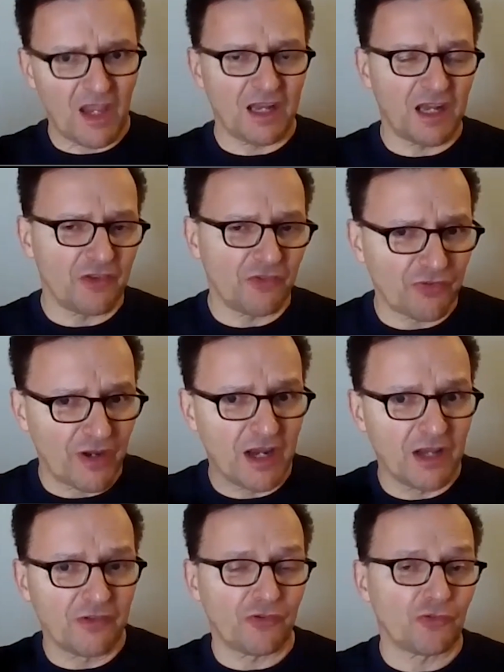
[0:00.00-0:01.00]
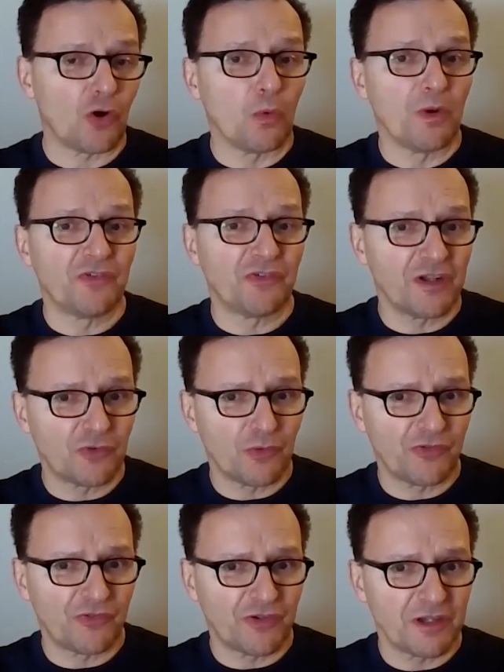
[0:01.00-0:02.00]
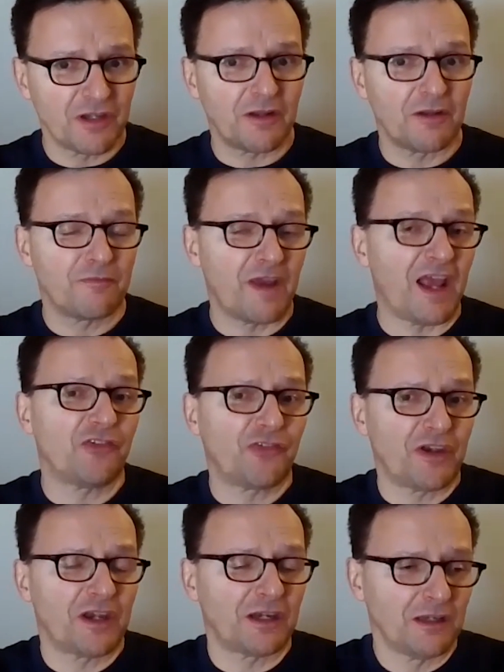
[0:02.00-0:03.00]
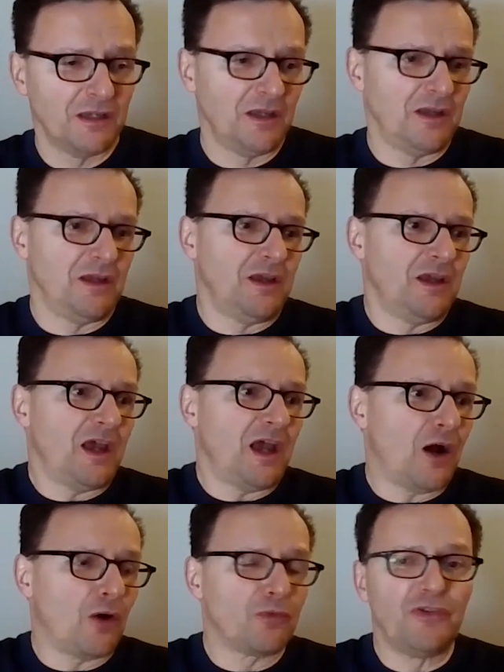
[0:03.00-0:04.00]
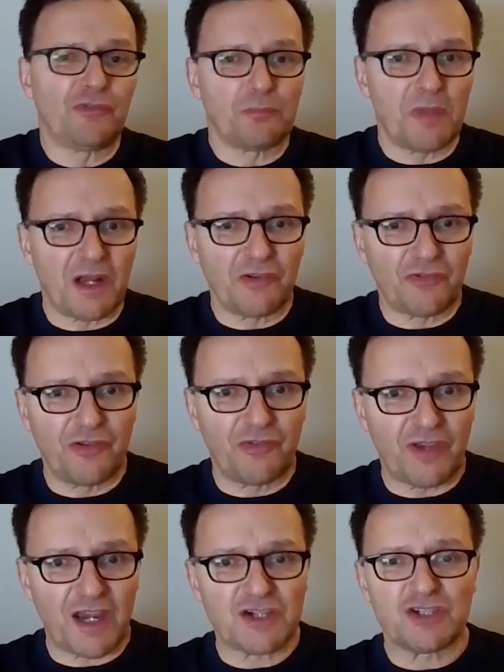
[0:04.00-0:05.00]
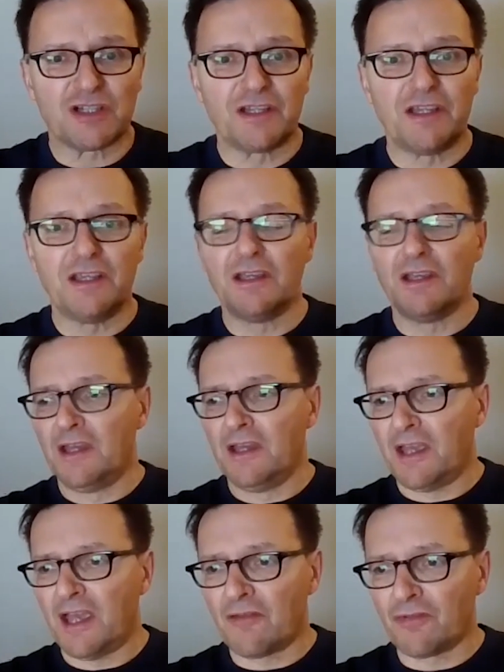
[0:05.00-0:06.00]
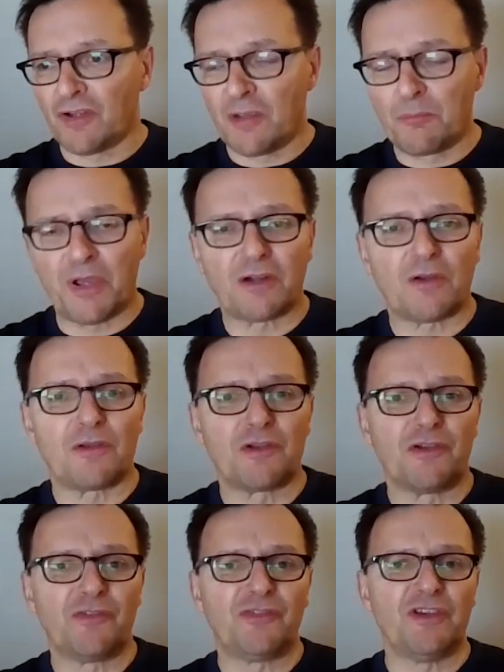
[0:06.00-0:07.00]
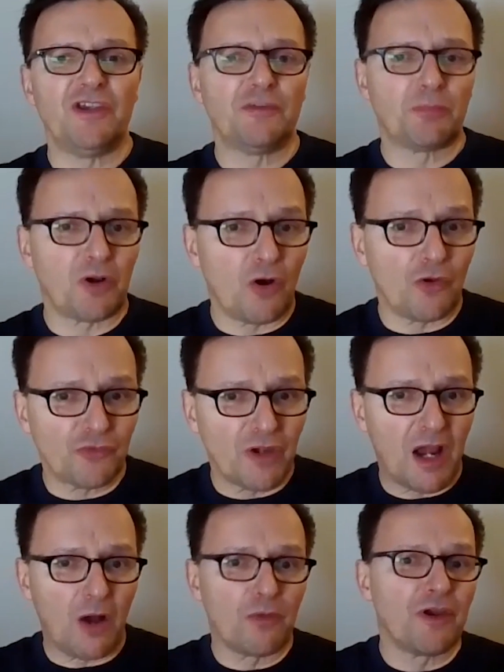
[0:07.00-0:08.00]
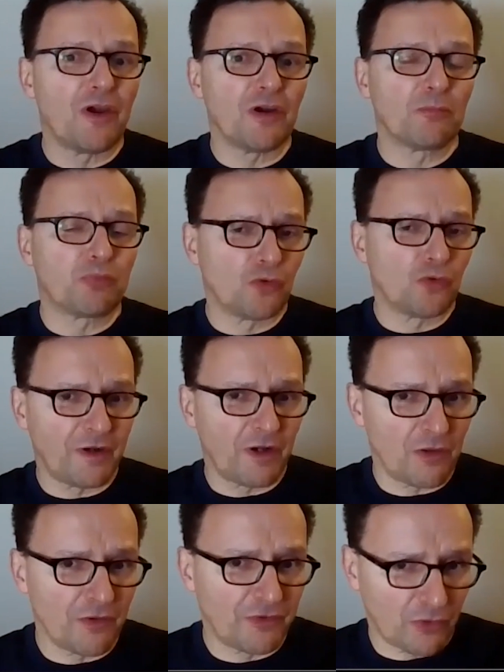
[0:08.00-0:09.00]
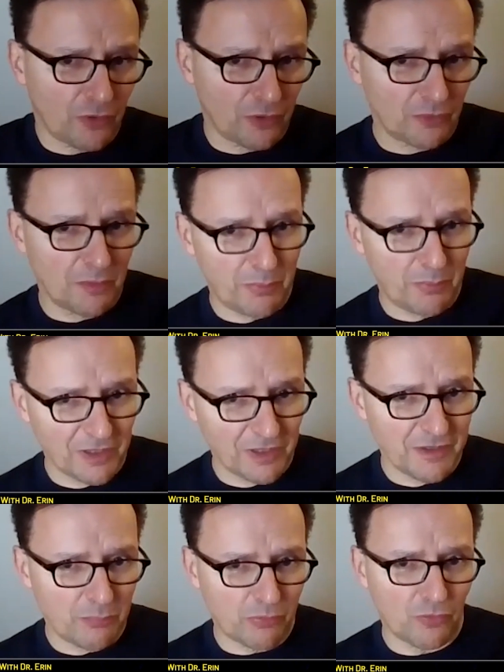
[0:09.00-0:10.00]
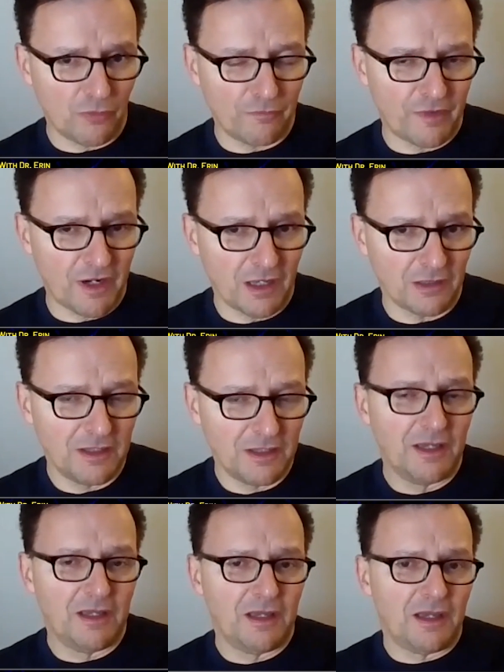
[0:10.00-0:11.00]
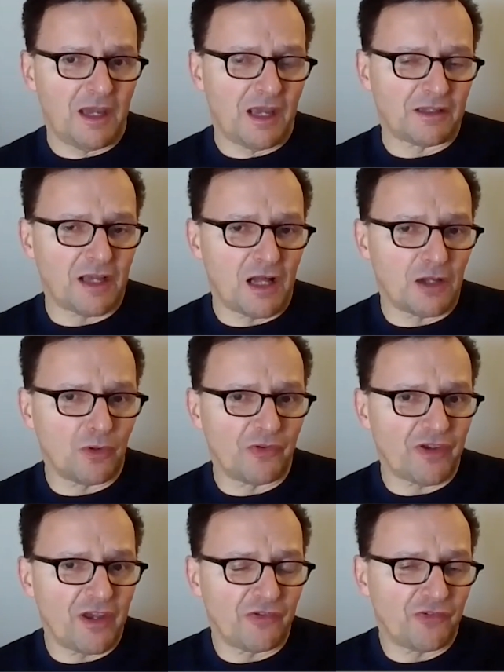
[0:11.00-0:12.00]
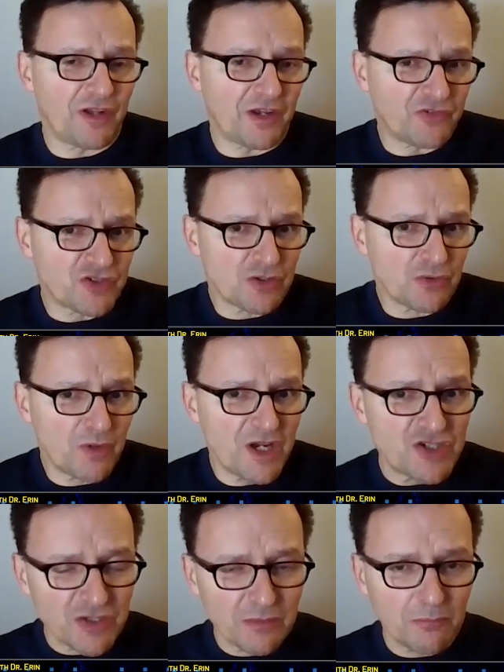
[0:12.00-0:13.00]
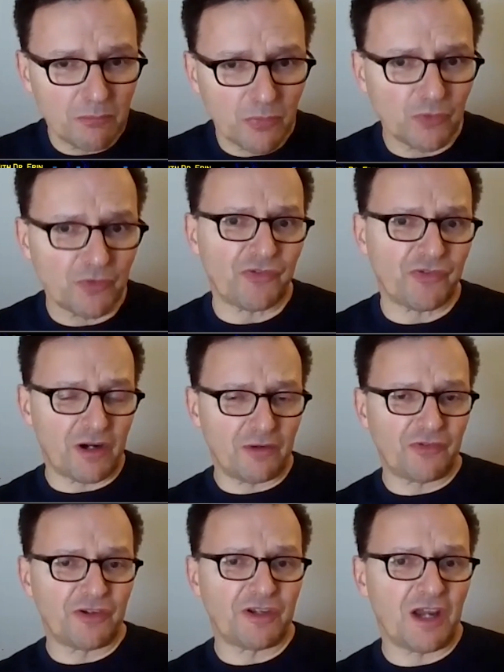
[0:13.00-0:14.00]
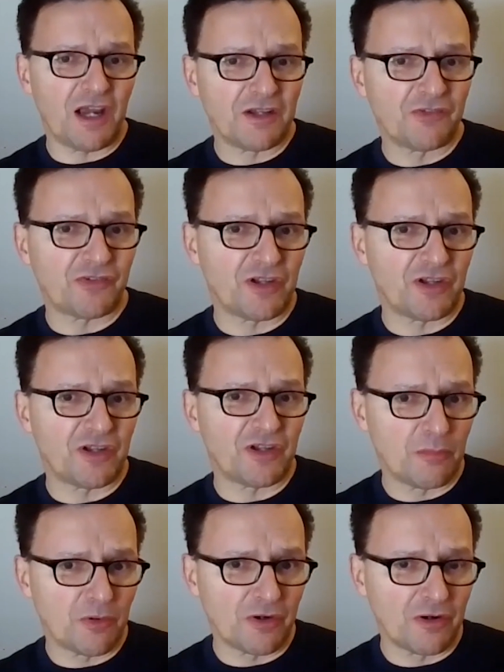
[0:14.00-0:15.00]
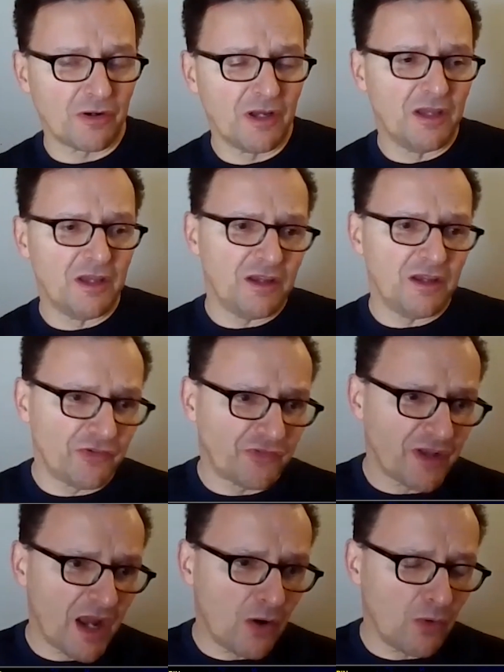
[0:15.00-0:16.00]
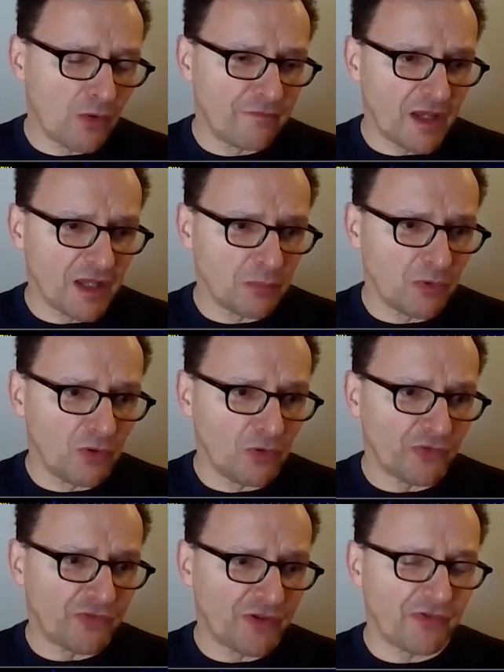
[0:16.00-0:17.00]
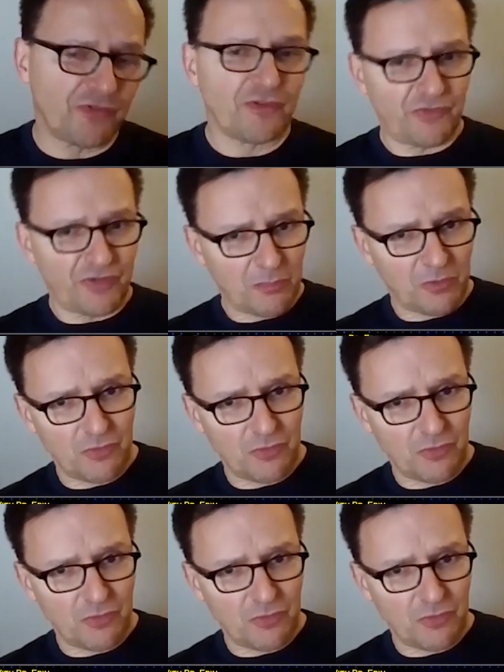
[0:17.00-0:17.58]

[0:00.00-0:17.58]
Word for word: And hence, science is always interested in advancing how these medicines actually have an impact on the disease, but also how they're improving on the tolerability profile. And Calquence, as next generation Bruton's tyrosine kinase inhibitor, is now available since December